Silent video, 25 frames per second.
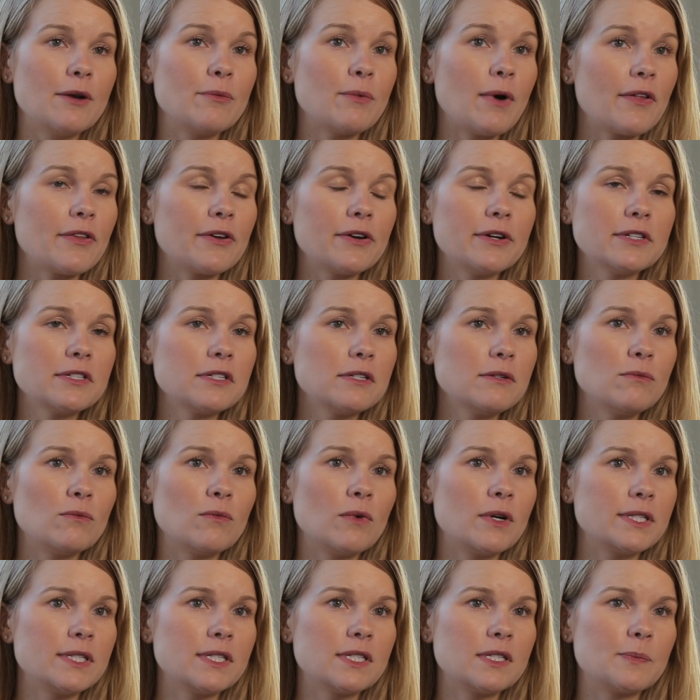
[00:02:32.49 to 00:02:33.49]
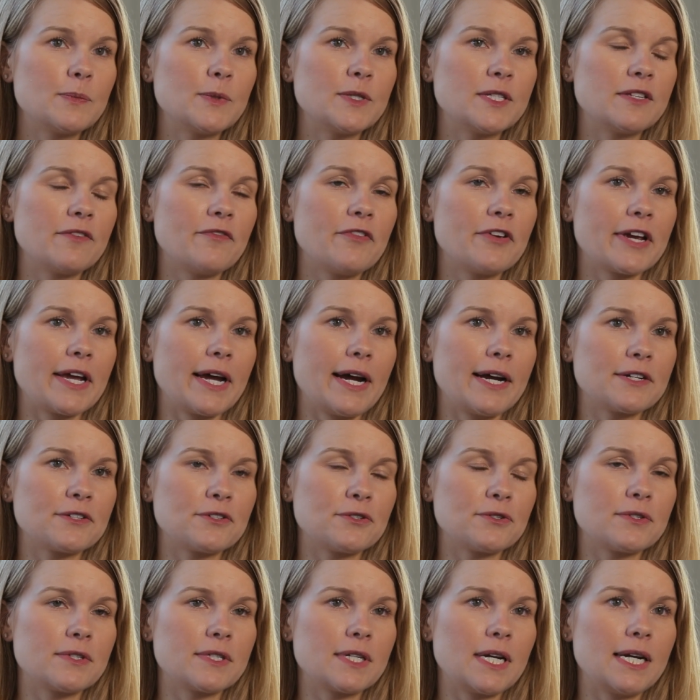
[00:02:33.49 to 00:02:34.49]
And while there isn't one specific
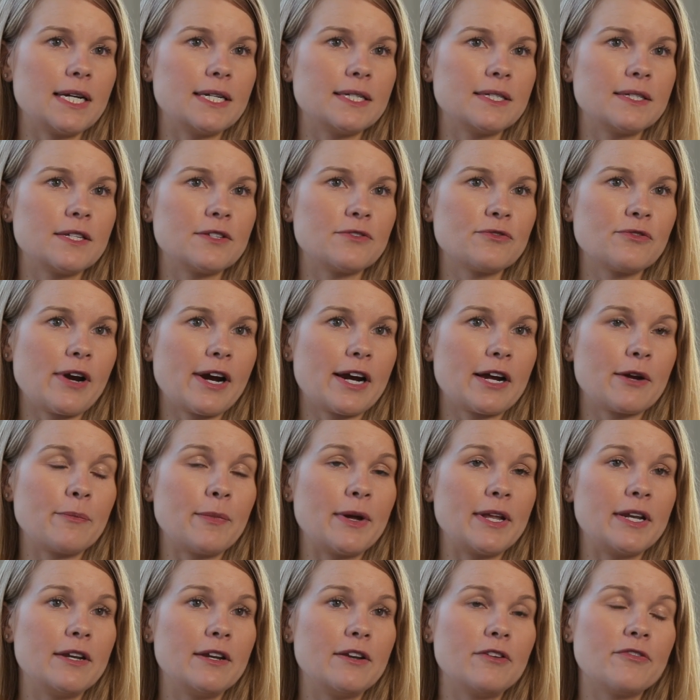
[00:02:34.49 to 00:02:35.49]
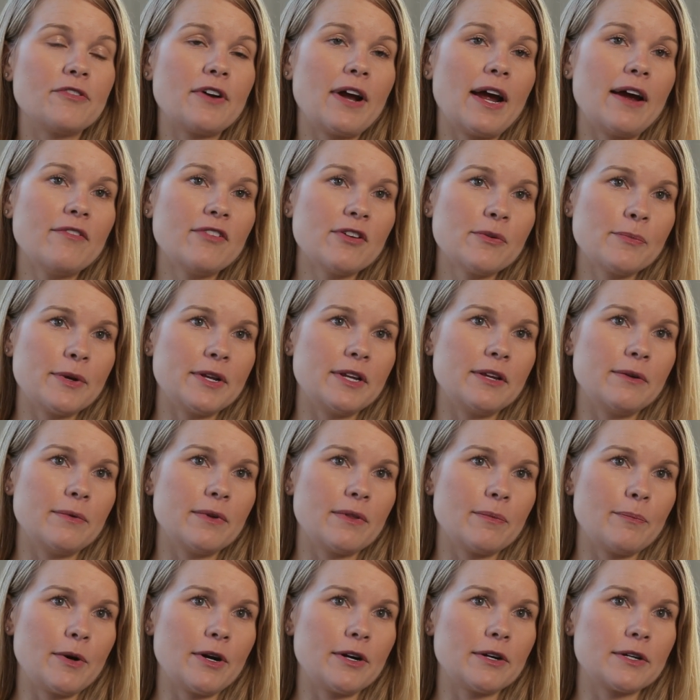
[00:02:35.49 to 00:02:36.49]
exercise that's recommended for everybody
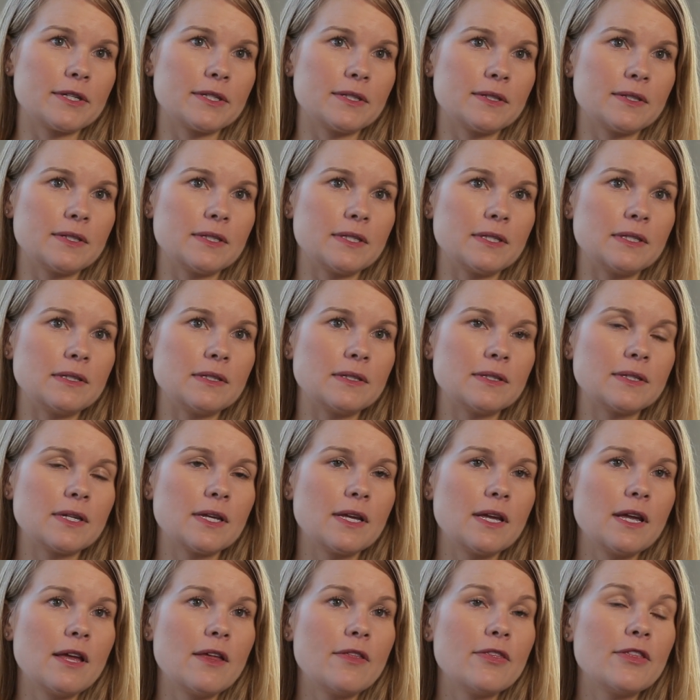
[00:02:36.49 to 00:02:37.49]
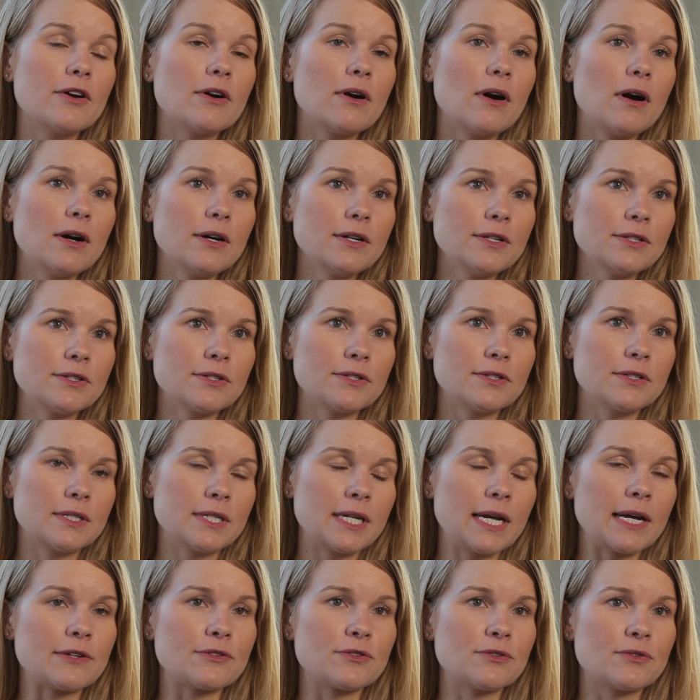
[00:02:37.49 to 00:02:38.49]
with Parkinson's, there are
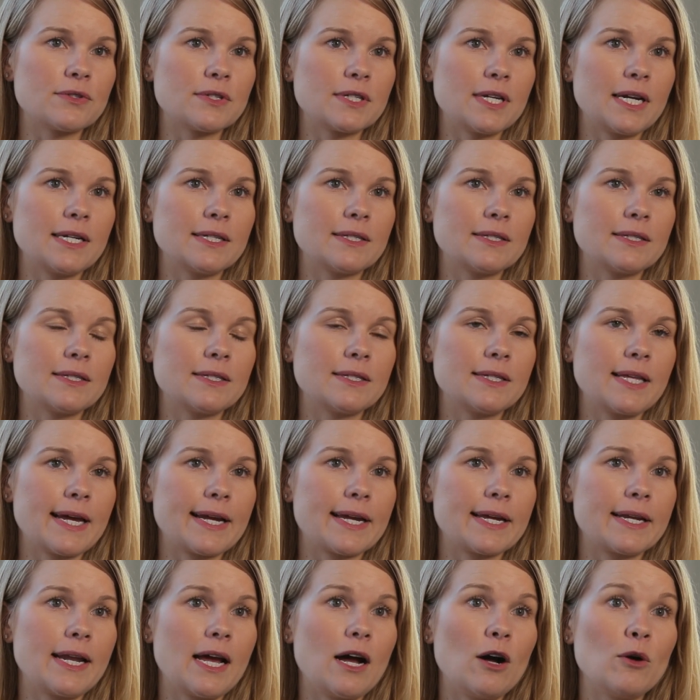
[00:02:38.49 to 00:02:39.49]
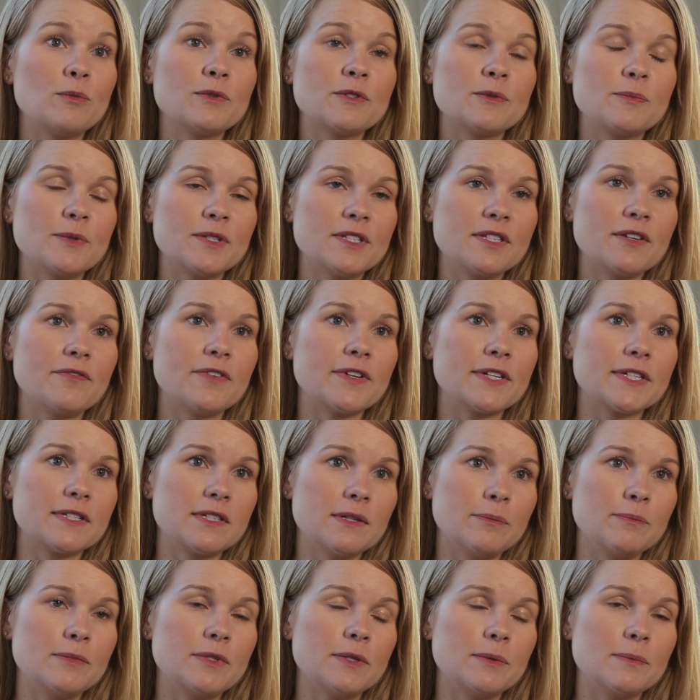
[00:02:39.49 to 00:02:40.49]
certain exercises that can help specific
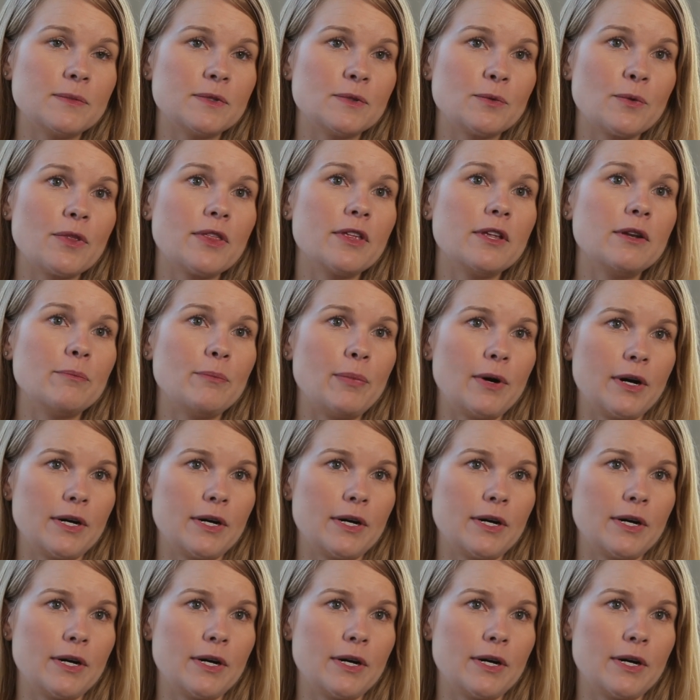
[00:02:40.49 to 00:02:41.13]
symptoms within